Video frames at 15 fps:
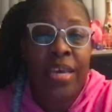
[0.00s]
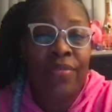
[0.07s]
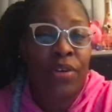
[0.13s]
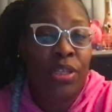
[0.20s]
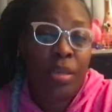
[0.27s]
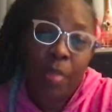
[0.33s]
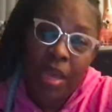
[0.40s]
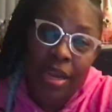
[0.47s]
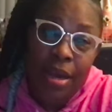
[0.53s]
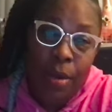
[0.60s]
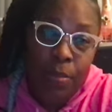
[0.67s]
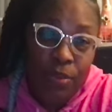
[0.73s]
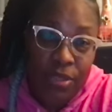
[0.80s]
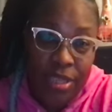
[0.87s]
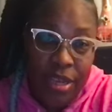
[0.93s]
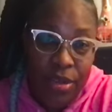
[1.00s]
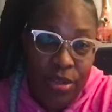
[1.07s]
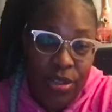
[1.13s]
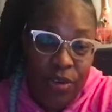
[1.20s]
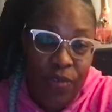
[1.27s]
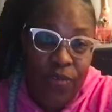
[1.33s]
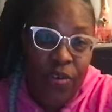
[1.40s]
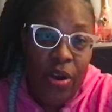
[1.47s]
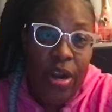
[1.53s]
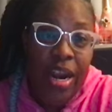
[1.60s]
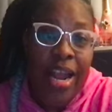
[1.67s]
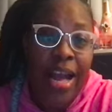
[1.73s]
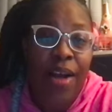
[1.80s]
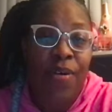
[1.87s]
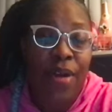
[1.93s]
I've only made a couple sales so far.
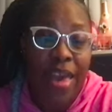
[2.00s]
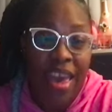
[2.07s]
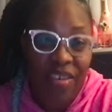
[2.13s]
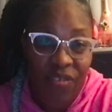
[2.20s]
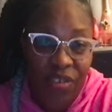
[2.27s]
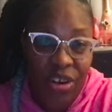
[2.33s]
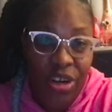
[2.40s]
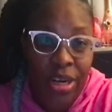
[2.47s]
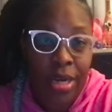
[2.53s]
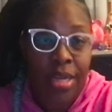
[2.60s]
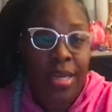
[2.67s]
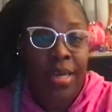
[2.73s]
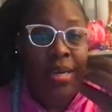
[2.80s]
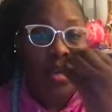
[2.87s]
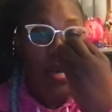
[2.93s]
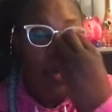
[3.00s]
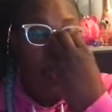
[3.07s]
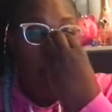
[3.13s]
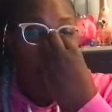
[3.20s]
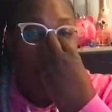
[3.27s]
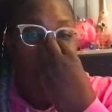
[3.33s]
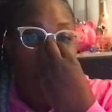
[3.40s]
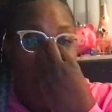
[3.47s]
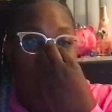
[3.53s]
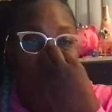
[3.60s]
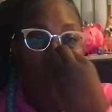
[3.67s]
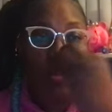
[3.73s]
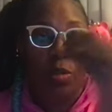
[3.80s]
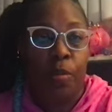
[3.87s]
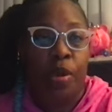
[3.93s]
However, I'm one of
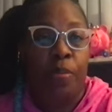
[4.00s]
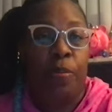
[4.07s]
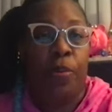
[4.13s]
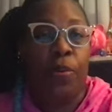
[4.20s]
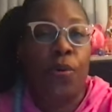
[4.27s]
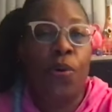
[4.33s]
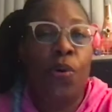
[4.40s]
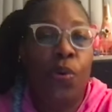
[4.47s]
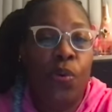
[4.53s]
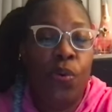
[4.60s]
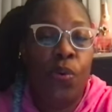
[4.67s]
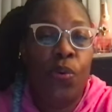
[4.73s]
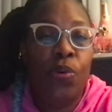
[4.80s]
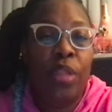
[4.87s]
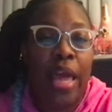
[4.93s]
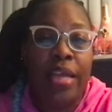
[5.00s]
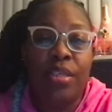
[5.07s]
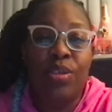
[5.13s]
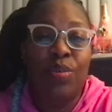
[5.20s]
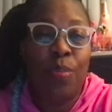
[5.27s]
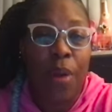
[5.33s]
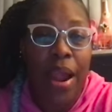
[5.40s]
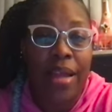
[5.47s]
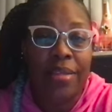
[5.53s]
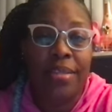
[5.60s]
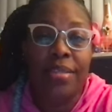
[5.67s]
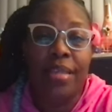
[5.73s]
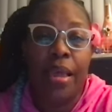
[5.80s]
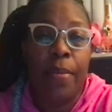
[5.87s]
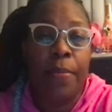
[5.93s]
those people who like to
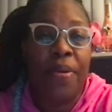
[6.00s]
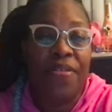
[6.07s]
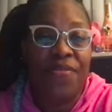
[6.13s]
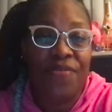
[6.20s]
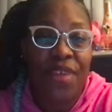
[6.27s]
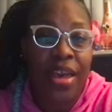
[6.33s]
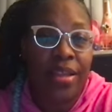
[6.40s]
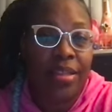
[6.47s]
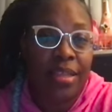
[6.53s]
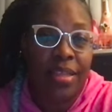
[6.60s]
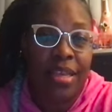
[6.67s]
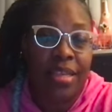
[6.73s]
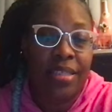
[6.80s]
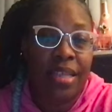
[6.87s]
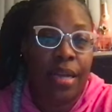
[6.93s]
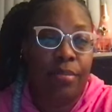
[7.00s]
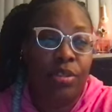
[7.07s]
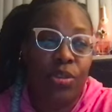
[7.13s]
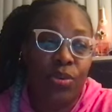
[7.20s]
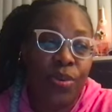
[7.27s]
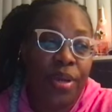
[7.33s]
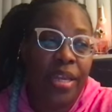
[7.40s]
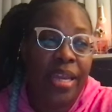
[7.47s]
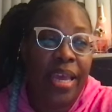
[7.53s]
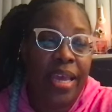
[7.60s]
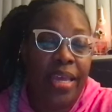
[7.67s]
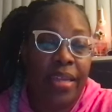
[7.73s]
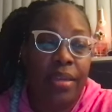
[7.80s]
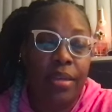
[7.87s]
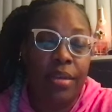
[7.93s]
practice and perfect the things that I'm doing.
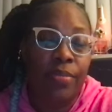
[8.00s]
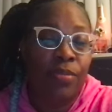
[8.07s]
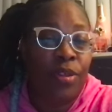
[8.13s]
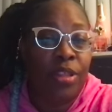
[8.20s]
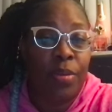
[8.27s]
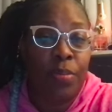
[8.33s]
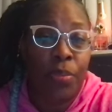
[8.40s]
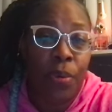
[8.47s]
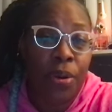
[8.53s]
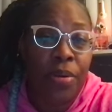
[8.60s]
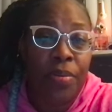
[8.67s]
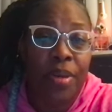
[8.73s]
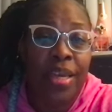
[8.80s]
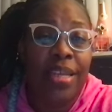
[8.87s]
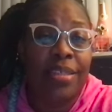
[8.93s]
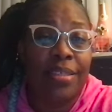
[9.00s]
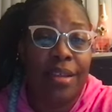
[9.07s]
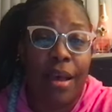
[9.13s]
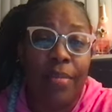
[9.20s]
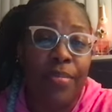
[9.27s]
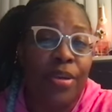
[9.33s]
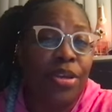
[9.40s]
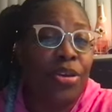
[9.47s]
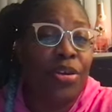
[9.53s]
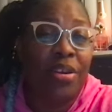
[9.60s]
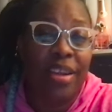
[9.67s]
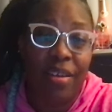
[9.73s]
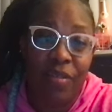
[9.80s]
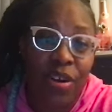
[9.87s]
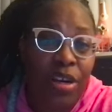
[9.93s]
And with embroidery, it has taught me you're
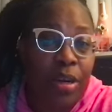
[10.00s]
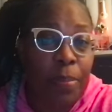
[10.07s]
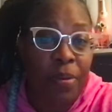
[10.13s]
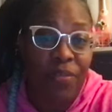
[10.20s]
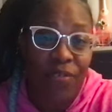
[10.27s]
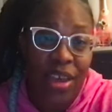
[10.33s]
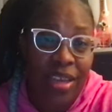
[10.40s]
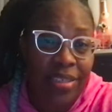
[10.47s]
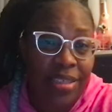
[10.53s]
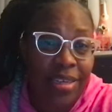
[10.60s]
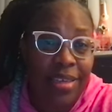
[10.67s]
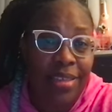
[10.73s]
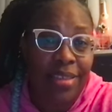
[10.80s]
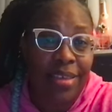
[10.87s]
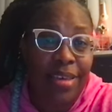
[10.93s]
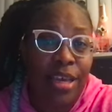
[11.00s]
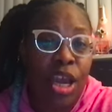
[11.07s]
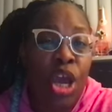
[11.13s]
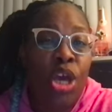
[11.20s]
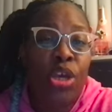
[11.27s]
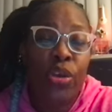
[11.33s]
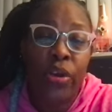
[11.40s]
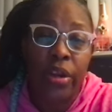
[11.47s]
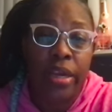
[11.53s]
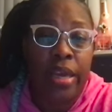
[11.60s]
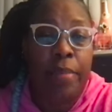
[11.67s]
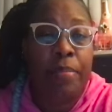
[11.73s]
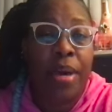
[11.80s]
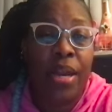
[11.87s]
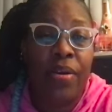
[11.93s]
never going to perfect anything. You're going to
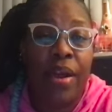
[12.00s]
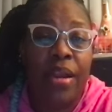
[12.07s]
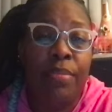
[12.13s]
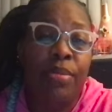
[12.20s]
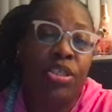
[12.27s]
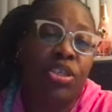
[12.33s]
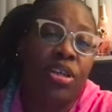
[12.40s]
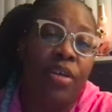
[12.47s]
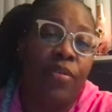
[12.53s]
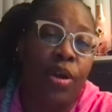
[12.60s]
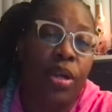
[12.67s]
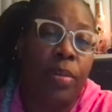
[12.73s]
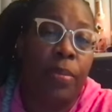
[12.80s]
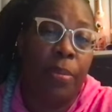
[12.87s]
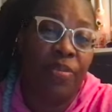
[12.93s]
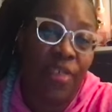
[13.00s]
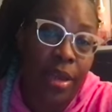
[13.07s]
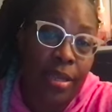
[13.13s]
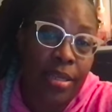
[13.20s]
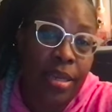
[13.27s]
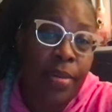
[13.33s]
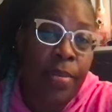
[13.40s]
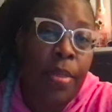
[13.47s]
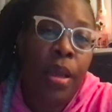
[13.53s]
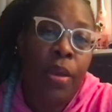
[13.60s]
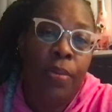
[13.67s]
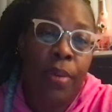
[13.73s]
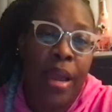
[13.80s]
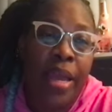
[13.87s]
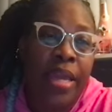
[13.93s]
get better at it, but you're never going to perfect it,
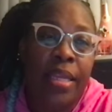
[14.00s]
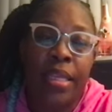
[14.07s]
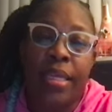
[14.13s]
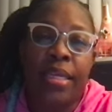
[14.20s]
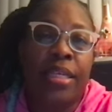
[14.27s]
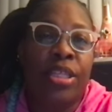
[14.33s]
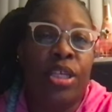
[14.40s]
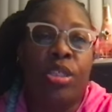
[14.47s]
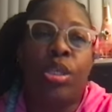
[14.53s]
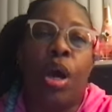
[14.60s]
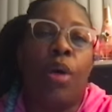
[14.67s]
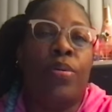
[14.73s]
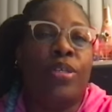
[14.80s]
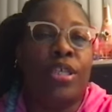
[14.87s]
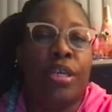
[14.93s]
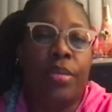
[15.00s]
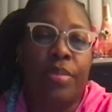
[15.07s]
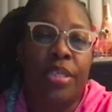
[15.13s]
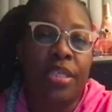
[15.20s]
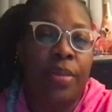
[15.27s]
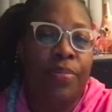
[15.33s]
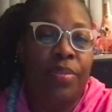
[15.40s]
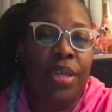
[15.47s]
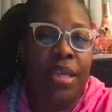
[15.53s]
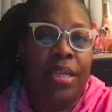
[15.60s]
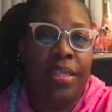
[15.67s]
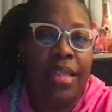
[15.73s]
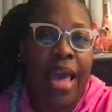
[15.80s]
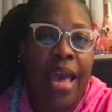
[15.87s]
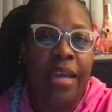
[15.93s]
right? Like there's always going to be something
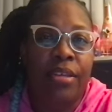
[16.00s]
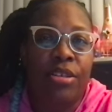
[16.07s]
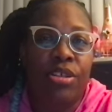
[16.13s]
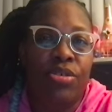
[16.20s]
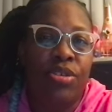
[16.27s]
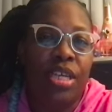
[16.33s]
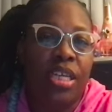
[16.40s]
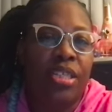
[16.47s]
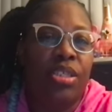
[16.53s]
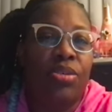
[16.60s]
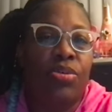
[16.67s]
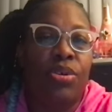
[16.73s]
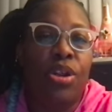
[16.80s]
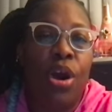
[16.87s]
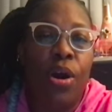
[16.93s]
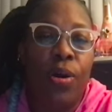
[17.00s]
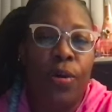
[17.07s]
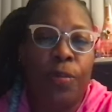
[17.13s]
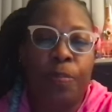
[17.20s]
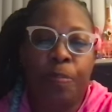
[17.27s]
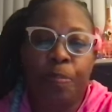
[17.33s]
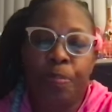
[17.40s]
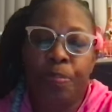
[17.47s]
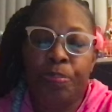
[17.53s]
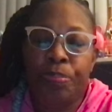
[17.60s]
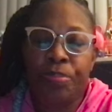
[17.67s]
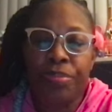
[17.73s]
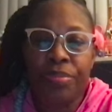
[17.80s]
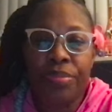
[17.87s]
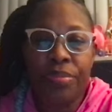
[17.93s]
that you need to know,
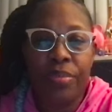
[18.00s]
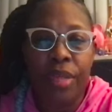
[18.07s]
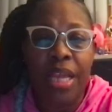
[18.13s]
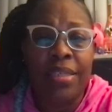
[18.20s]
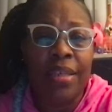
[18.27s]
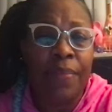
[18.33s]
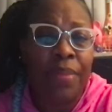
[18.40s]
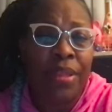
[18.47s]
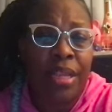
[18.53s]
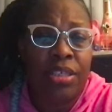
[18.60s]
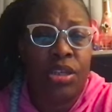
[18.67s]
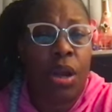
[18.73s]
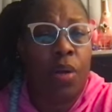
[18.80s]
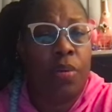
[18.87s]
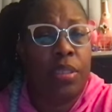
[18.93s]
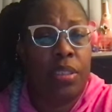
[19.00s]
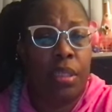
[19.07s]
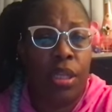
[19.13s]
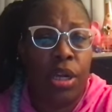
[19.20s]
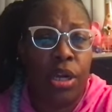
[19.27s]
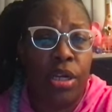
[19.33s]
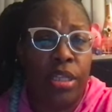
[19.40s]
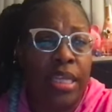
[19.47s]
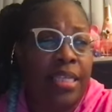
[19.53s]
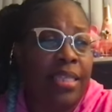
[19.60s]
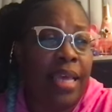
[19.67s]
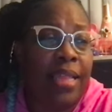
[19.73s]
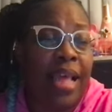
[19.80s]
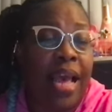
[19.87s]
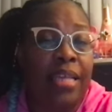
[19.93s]
something that you always learn, things
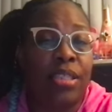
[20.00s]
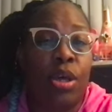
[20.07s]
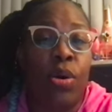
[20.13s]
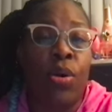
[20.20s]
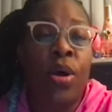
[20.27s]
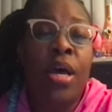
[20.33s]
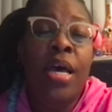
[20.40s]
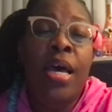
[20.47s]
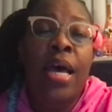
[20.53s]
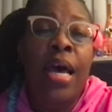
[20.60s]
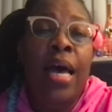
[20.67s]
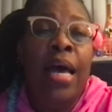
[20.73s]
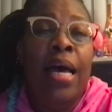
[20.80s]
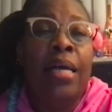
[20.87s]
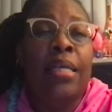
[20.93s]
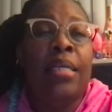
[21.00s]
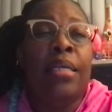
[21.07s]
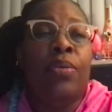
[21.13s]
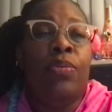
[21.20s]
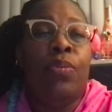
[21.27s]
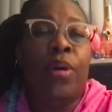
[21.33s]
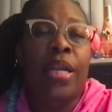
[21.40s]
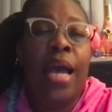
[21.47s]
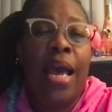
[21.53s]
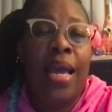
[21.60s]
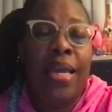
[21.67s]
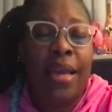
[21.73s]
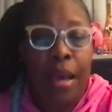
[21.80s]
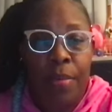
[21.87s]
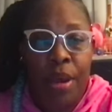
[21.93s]
like that. So when I
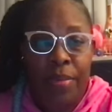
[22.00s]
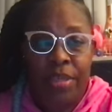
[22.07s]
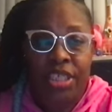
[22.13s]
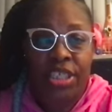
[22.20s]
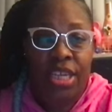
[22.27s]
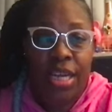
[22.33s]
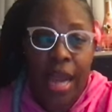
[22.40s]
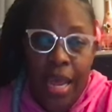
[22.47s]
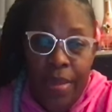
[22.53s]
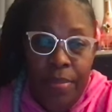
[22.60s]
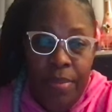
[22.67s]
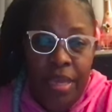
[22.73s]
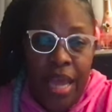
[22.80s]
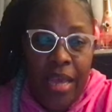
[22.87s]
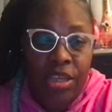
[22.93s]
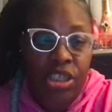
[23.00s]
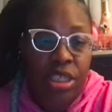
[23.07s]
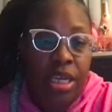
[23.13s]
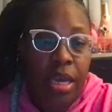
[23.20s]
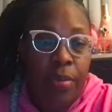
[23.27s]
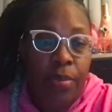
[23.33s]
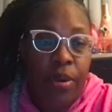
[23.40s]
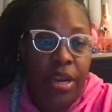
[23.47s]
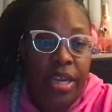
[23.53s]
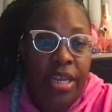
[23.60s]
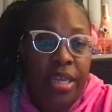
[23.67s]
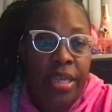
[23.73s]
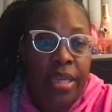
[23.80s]
got my machine, I actually upgraded.